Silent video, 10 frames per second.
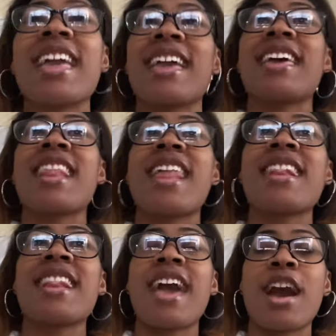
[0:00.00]
and
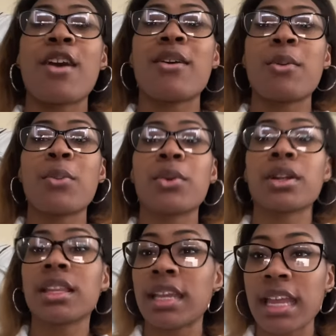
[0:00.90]
now we're
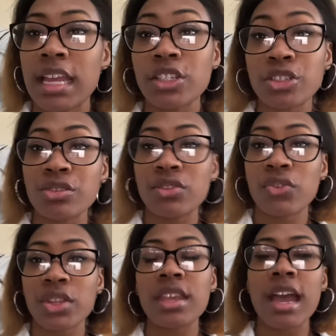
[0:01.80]
looking at shoes
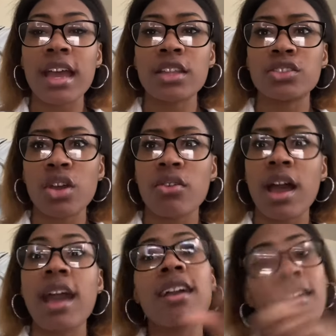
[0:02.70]
for that. Though
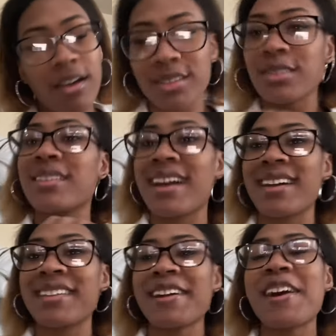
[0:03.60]
I also got
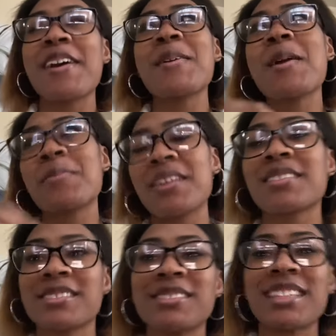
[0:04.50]
a pair of
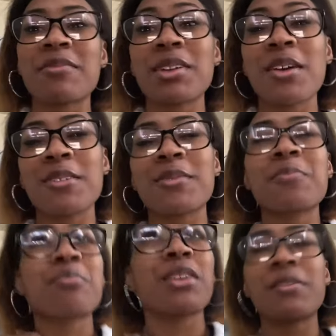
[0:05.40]
shoes that would go
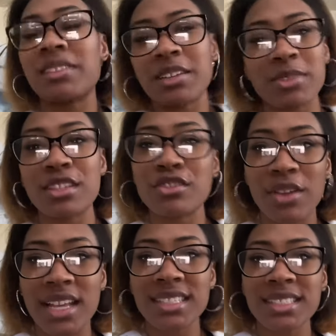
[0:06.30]
perfectly with the
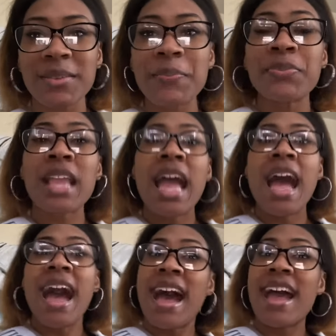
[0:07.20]
dress.
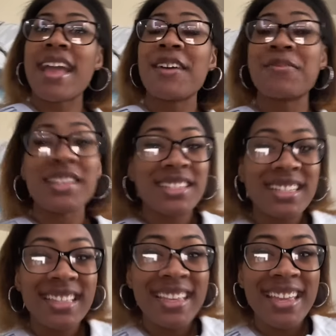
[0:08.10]
I
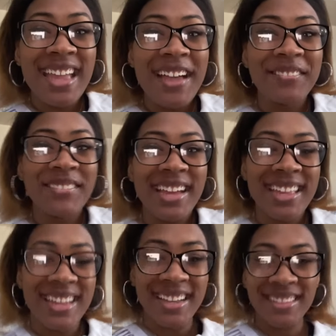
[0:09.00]
officially got my
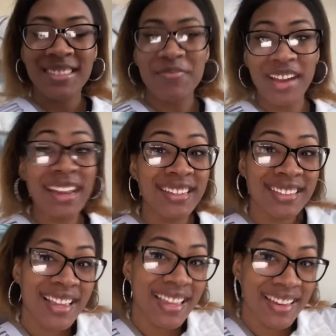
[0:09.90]
customized
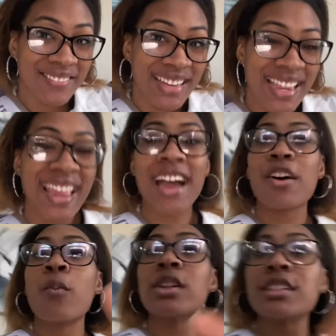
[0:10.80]
evening
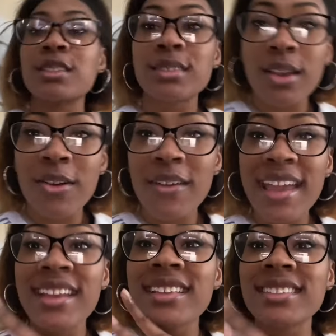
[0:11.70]
gown, which is so
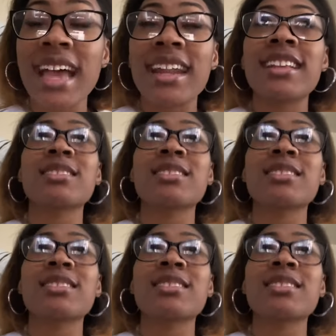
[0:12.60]
excited.